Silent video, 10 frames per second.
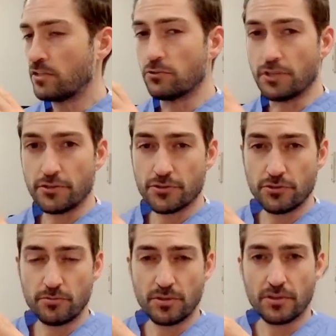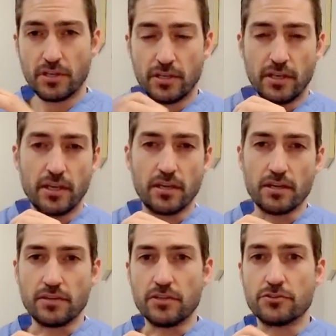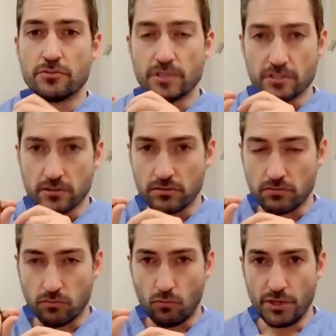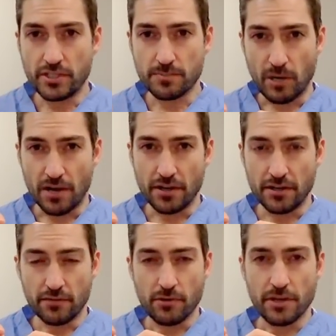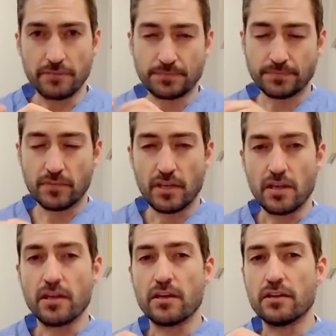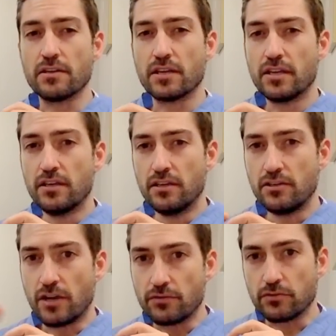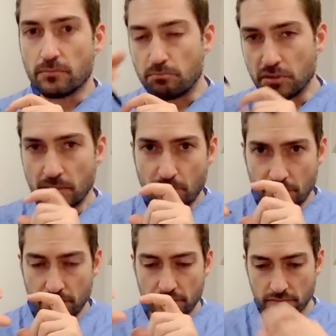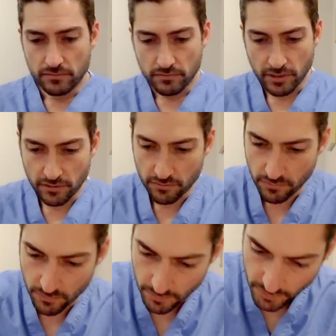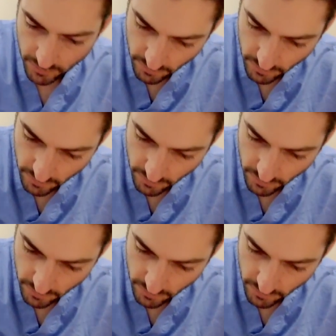little inner tube, and the inner tube gets a little weak spot in it, right? And you have a little blip, right? What I'm going